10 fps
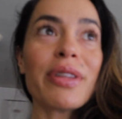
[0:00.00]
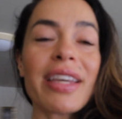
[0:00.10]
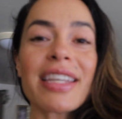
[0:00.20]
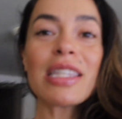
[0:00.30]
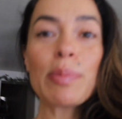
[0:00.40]

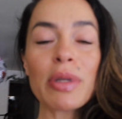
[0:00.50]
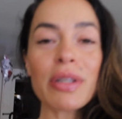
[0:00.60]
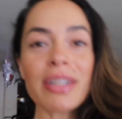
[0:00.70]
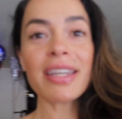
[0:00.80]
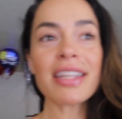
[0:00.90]

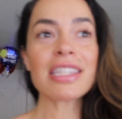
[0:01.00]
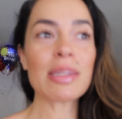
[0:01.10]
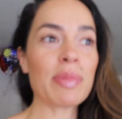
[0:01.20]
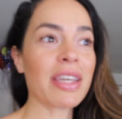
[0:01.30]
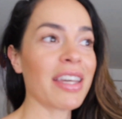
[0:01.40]
experience,
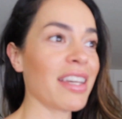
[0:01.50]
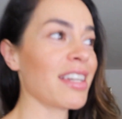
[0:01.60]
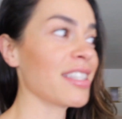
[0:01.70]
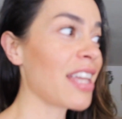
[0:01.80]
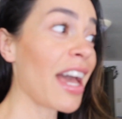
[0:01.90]
because